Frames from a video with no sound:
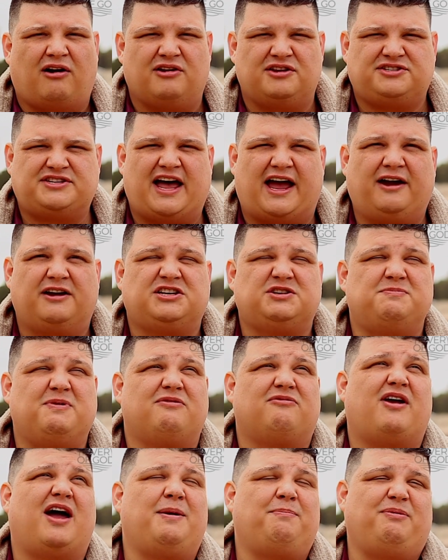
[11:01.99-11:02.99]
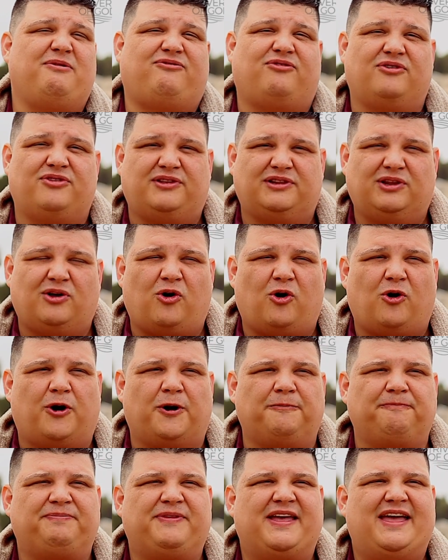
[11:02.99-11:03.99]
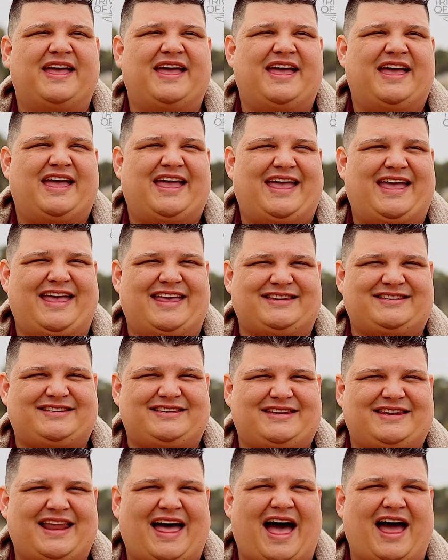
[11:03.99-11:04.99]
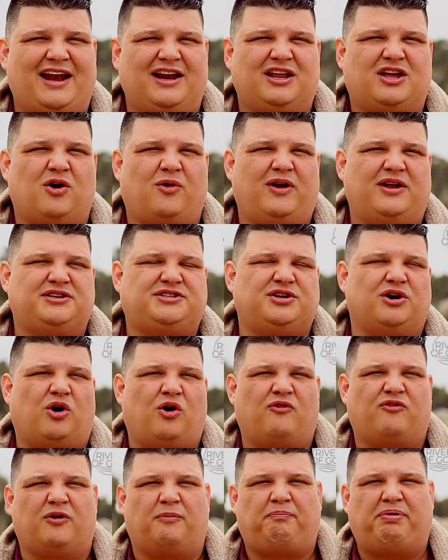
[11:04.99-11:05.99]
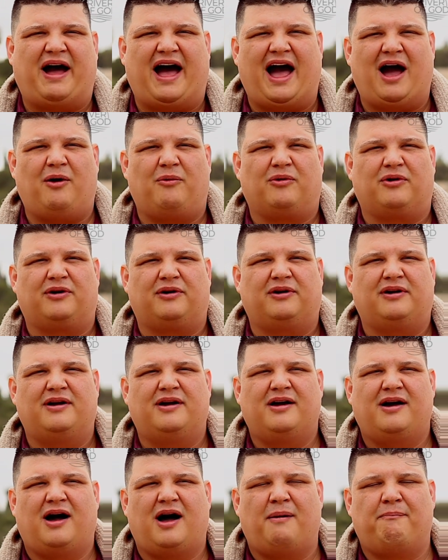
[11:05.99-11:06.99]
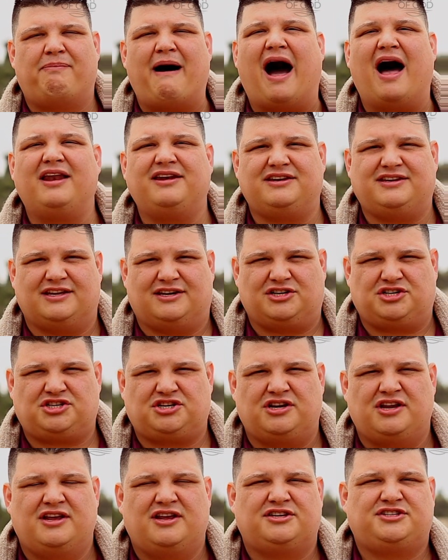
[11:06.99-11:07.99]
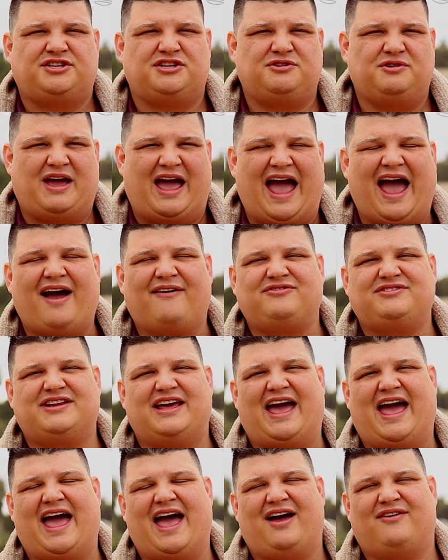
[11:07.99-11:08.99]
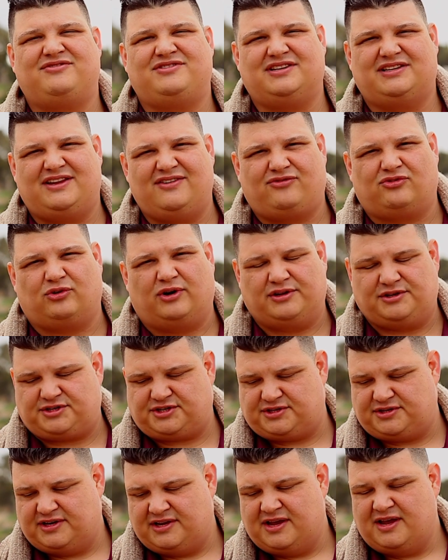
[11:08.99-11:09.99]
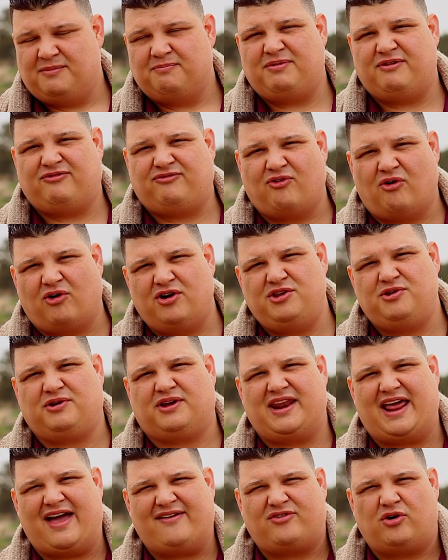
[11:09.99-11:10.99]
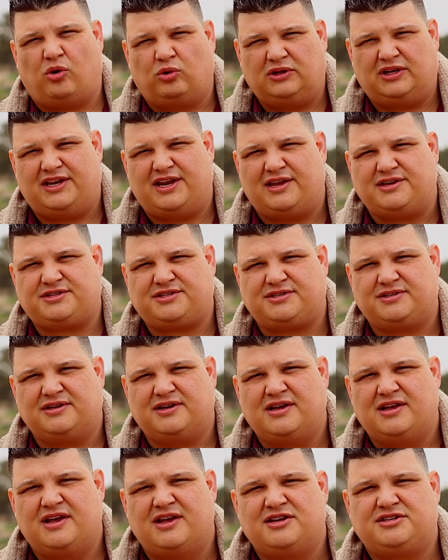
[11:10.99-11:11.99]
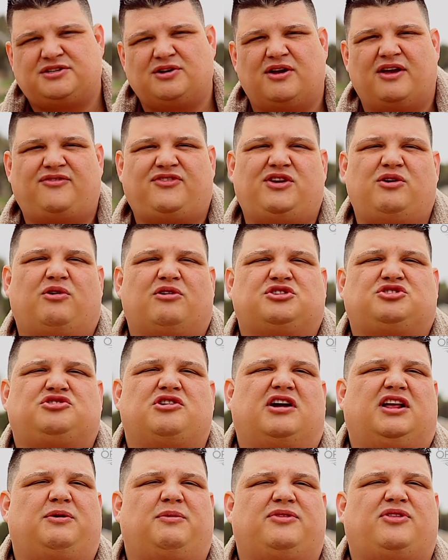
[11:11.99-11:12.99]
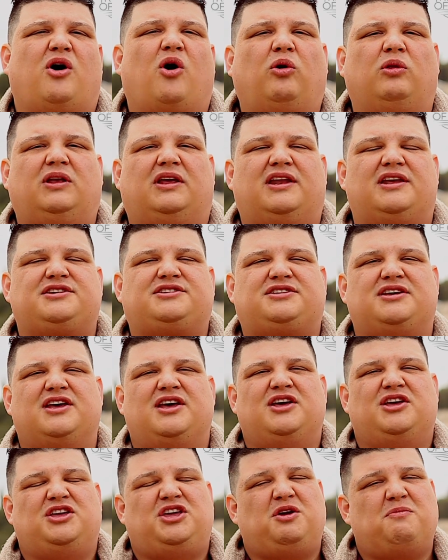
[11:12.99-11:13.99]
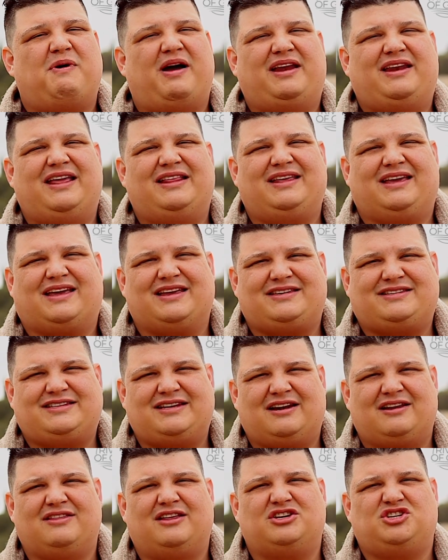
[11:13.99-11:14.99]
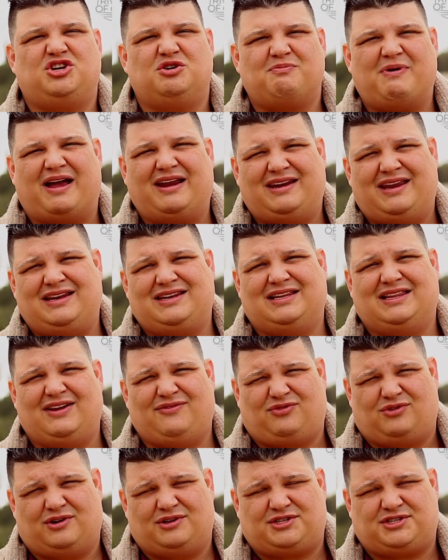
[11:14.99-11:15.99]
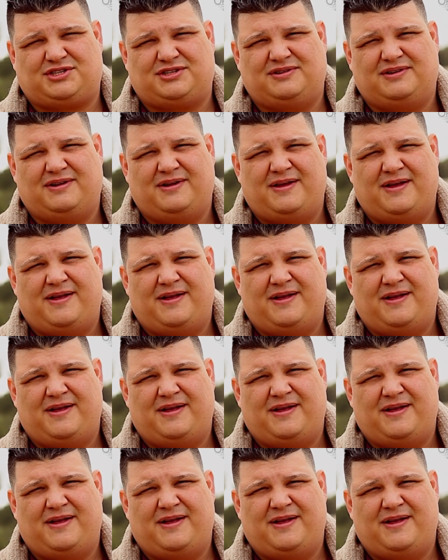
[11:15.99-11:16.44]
our desire to be right before the Lord, is not going to overpower a bondage. So you have to have deliverance before you can have holiness. So if you are struggling with holiness, you might need to consider that you might need deliverance.